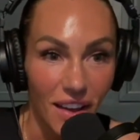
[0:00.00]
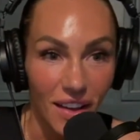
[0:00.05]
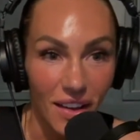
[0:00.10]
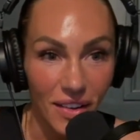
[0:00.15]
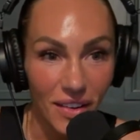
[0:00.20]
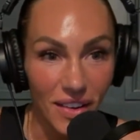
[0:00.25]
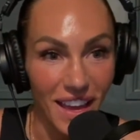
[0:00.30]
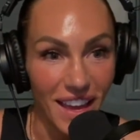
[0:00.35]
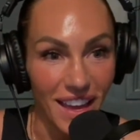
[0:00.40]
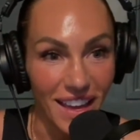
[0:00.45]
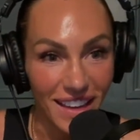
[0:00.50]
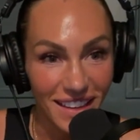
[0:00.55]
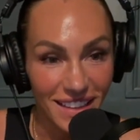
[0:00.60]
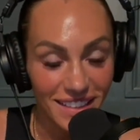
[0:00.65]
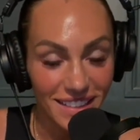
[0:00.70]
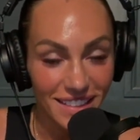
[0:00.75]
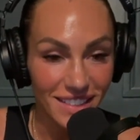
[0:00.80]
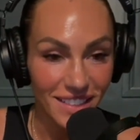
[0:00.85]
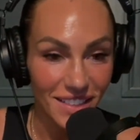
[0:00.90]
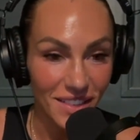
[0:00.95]
Okay,
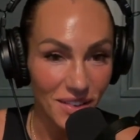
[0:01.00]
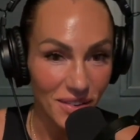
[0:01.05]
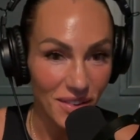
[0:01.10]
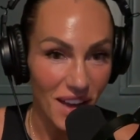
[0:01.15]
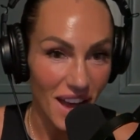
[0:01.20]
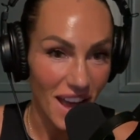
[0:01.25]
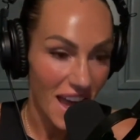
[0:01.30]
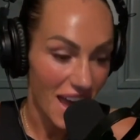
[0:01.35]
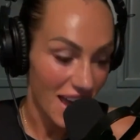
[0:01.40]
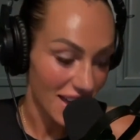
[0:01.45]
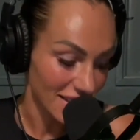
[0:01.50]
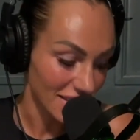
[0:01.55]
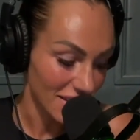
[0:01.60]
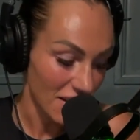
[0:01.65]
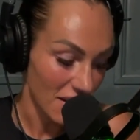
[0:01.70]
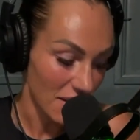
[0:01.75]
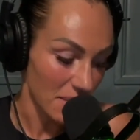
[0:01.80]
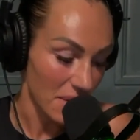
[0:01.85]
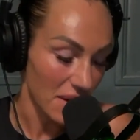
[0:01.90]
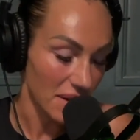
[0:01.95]
so I had to
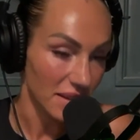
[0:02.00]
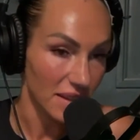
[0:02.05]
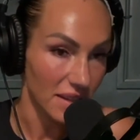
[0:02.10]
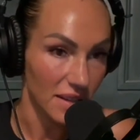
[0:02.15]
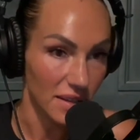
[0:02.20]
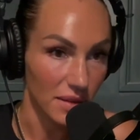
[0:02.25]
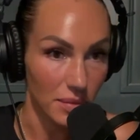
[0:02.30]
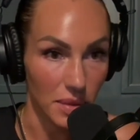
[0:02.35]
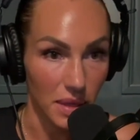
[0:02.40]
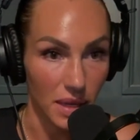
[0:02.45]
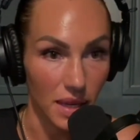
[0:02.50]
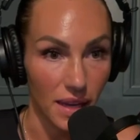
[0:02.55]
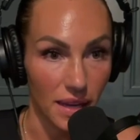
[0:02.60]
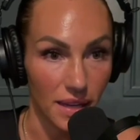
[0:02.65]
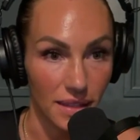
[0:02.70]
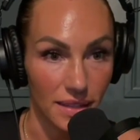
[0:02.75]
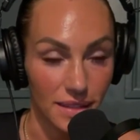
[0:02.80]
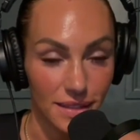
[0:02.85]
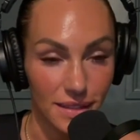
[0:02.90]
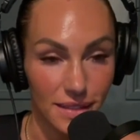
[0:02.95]
hop on here
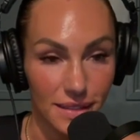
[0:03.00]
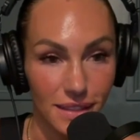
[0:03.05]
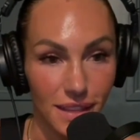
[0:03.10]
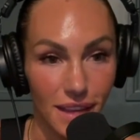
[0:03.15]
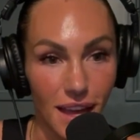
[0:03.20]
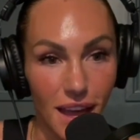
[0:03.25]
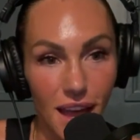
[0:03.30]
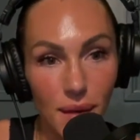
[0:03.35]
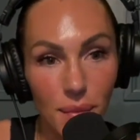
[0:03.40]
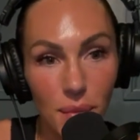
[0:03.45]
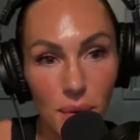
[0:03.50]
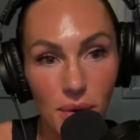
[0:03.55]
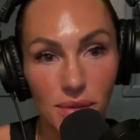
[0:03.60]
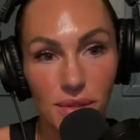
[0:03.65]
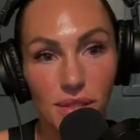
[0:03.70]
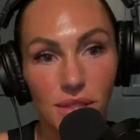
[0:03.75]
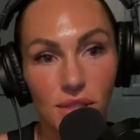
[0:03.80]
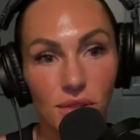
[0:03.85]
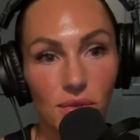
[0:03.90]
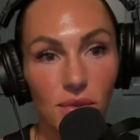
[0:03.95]
because I
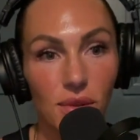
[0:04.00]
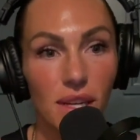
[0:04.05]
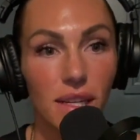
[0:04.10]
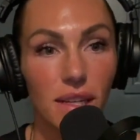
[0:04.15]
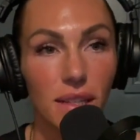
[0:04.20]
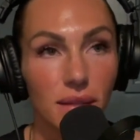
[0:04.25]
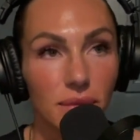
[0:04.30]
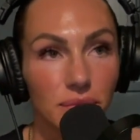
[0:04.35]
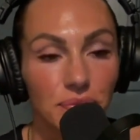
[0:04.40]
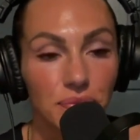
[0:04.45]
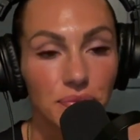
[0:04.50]
posted a reel